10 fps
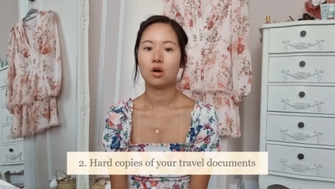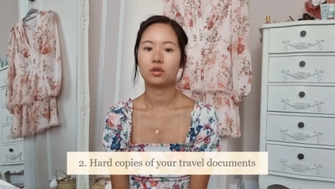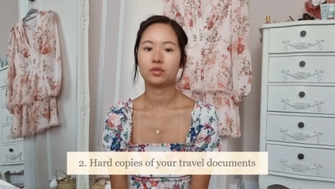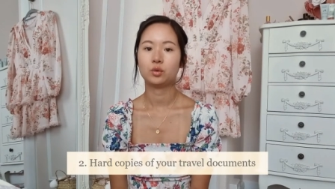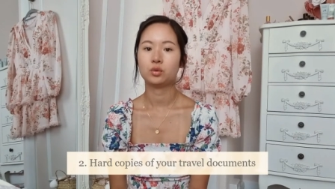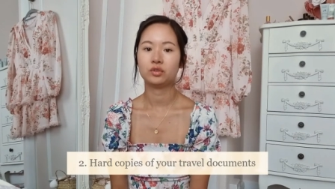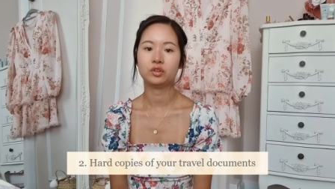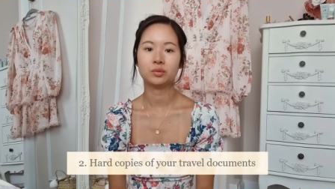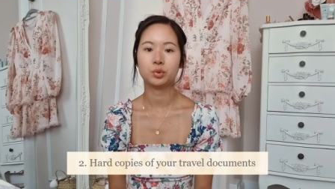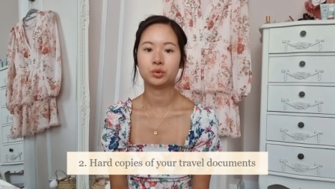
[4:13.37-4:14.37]
of all of
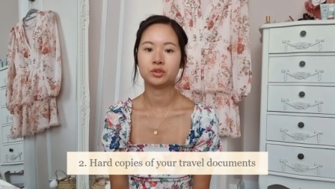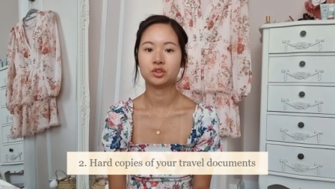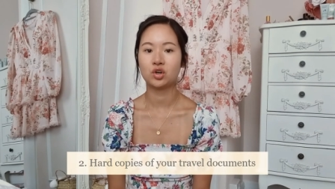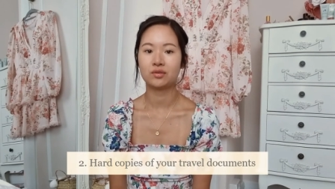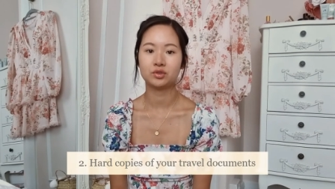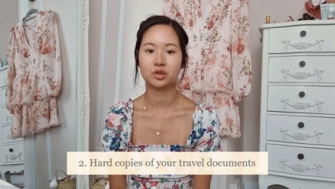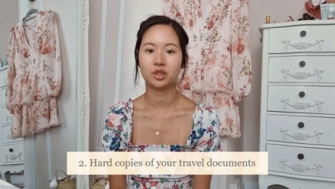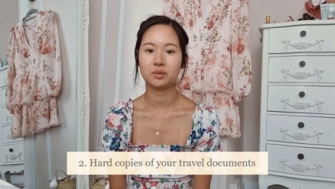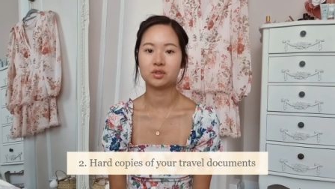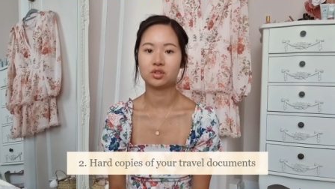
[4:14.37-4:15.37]
your important travel
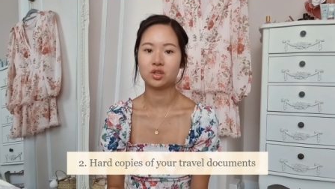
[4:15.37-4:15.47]
documents,